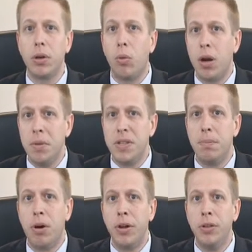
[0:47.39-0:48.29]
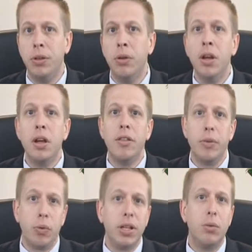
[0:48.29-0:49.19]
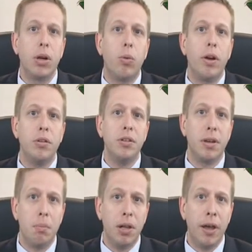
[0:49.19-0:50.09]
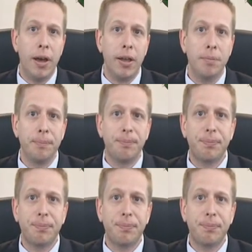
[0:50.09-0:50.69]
requirements upon you that really require you to comply.